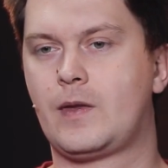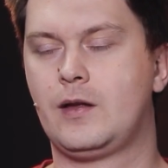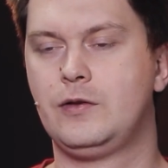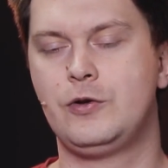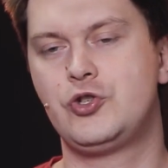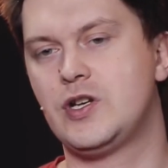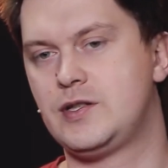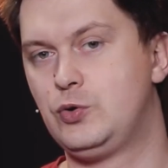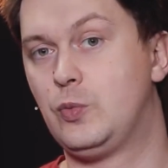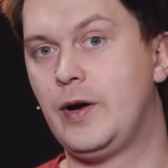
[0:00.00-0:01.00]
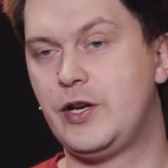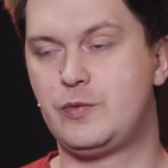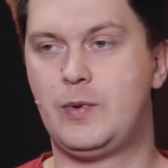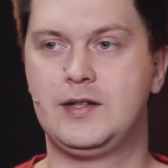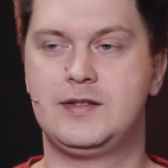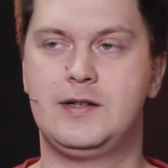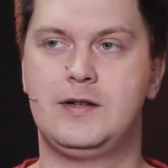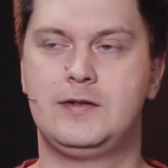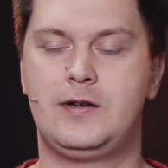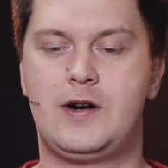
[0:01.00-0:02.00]
not just two pages, but
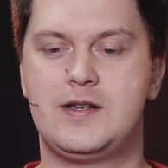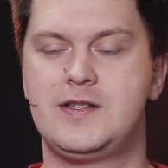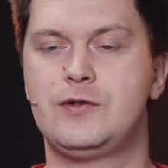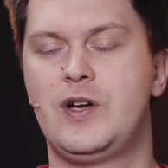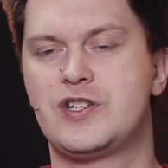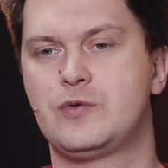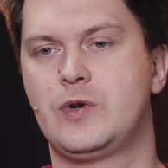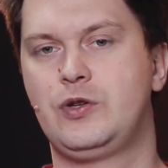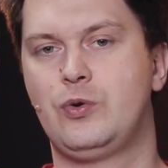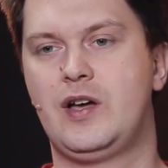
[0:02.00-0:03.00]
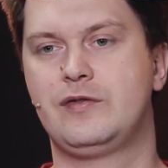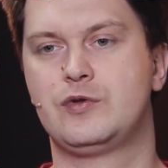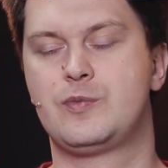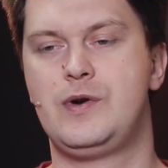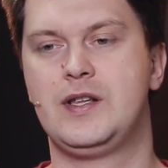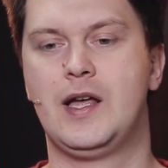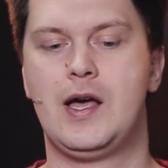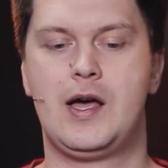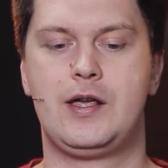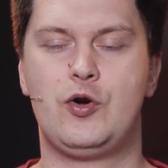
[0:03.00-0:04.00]
there are situations when you have to split
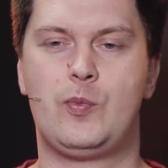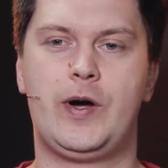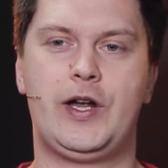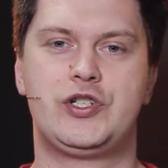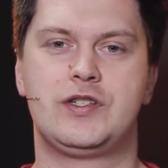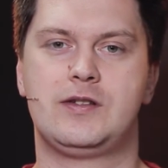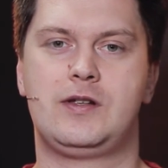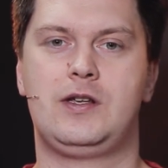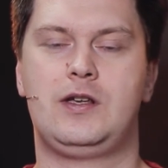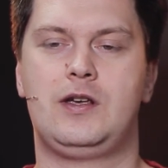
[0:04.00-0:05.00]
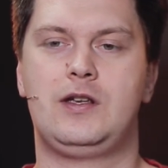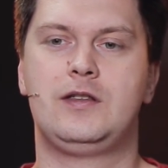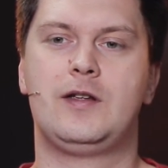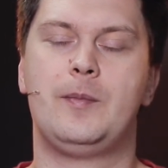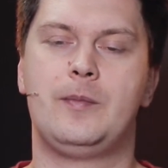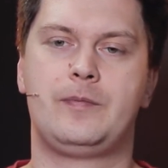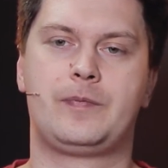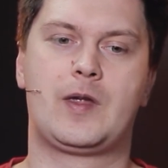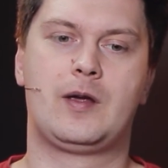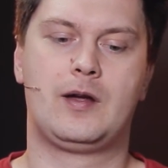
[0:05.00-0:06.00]
your page into
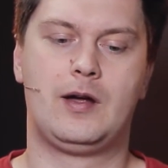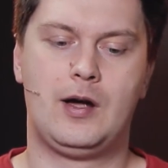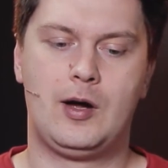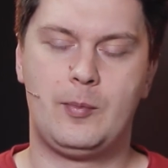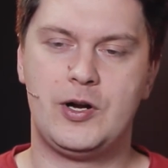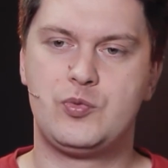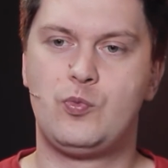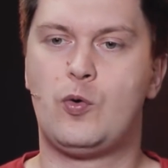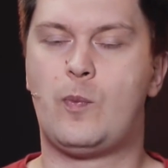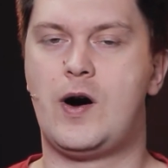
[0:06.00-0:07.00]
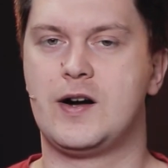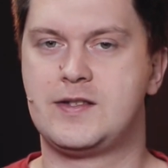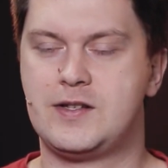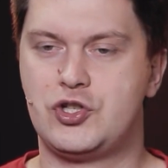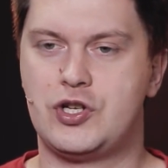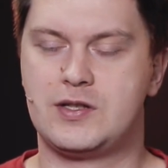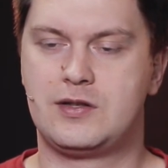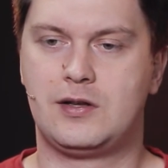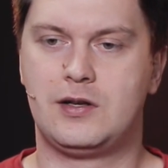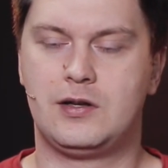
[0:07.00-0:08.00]
much more parts than just
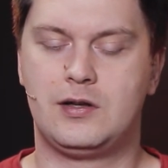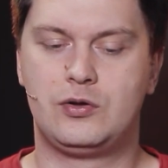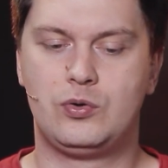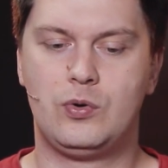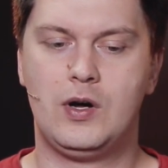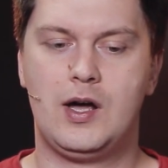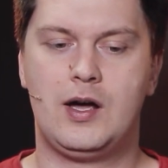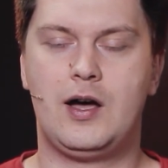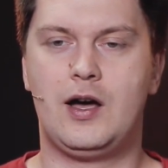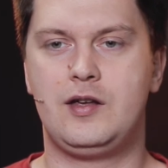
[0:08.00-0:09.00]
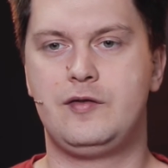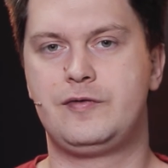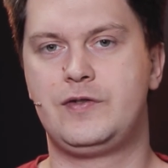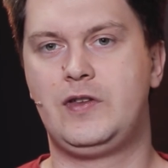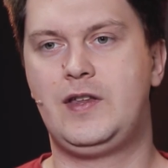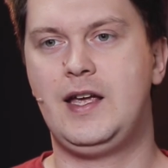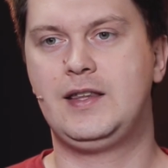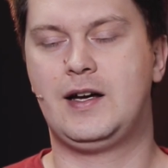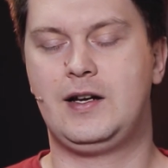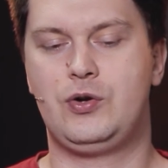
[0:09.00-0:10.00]
two, if the
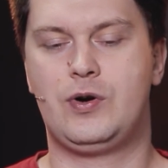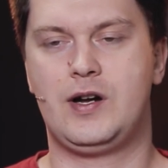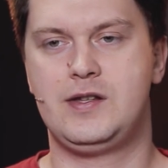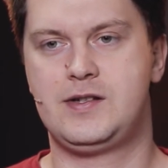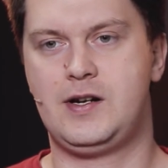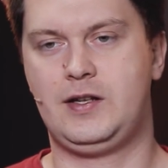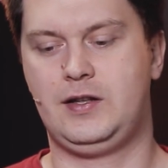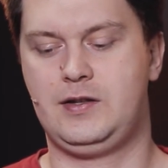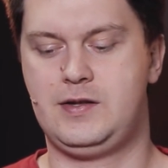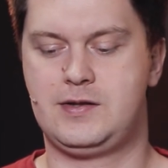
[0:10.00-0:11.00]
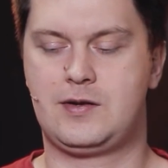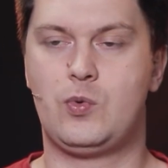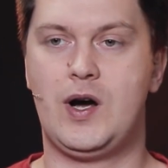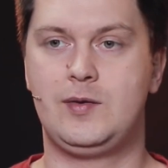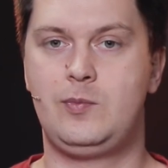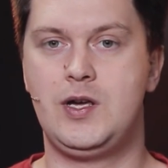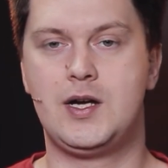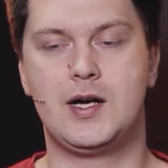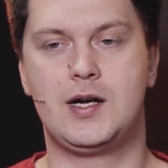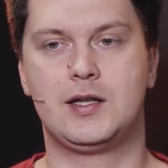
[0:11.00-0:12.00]
data you are inserting is quite
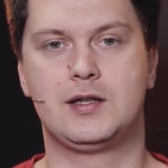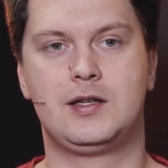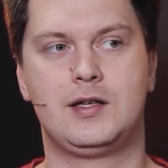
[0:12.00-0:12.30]
big and